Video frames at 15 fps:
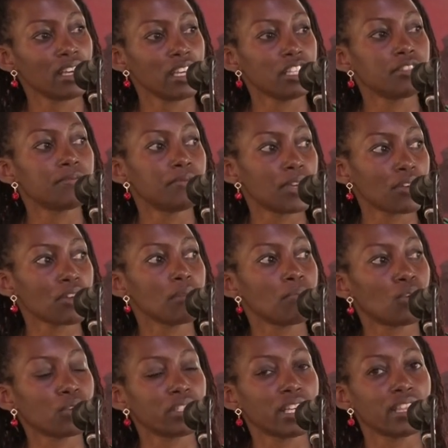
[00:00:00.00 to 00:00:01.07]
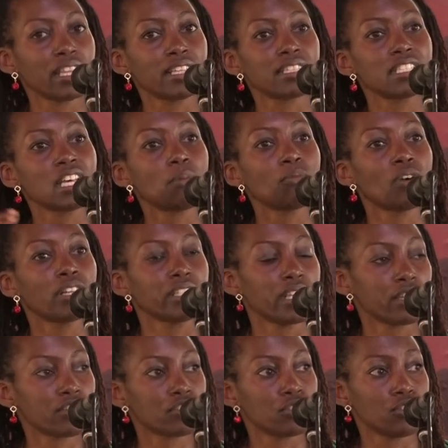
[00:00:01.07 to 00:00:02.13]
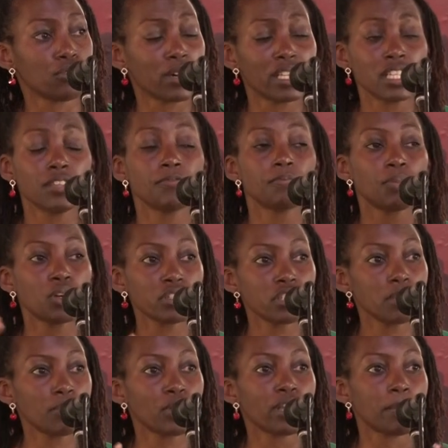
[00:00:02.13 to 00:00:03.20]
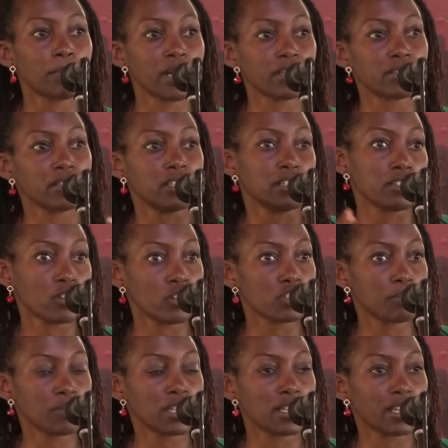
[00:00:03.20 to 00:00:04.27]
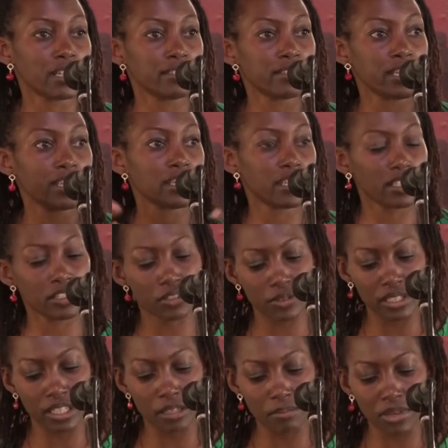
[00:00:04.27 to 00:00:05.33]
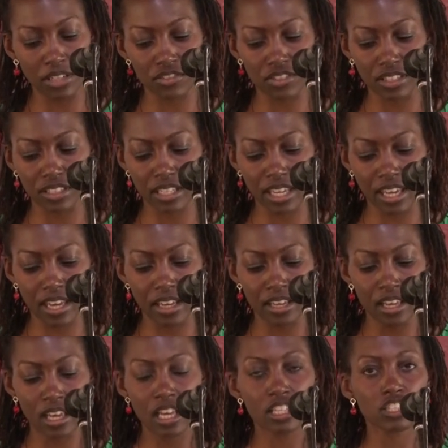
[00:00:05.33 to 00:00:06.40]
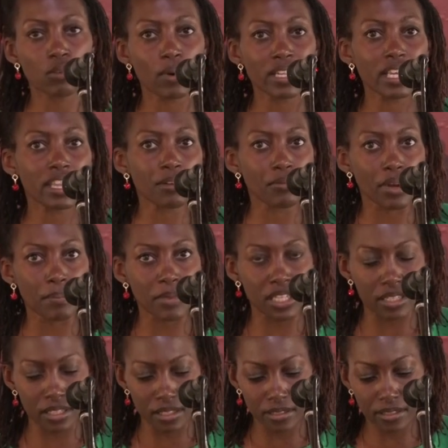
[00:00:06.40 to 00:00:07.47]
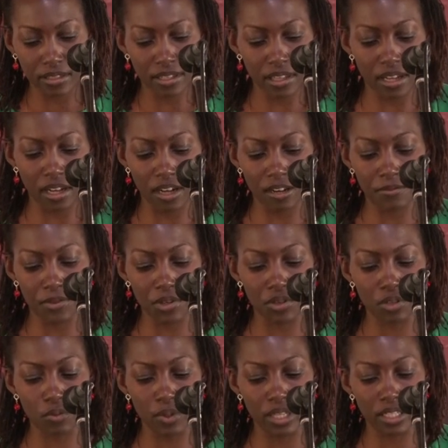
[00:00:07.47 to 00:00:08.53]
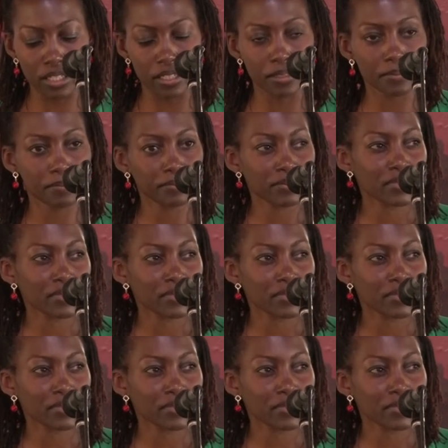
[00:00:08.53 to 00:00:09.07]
It's very important that someone gets to know, and if possible, the person is hospitalized, taken into inpatient care. So what are the remedies, very quickly?